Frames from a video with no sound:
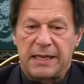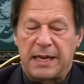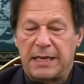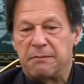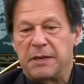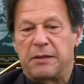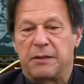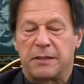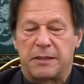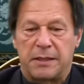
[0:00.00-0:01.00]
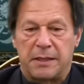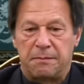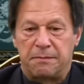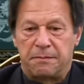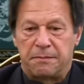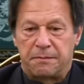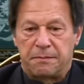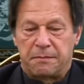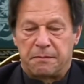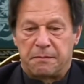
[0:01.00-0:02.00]
act, because
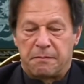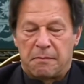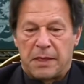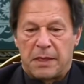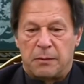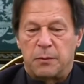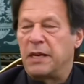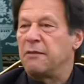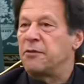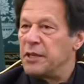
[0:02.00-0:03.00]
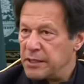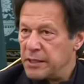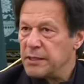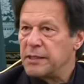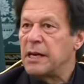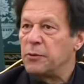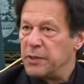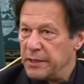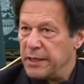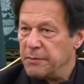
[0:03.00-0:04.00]
we have, for instance,
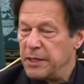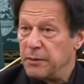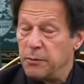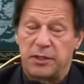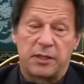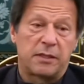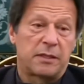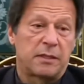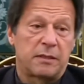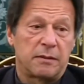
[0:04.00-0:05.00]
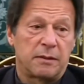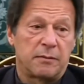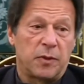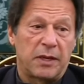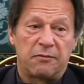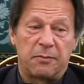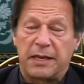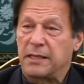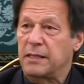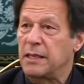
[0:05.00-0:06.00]
Saudi Arabia, which is one of
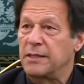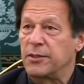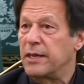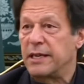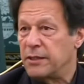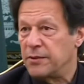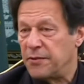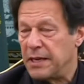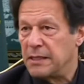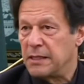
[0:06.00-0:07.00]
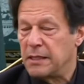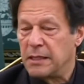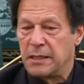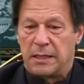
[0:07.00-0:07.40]
Pakistan's greatest friends,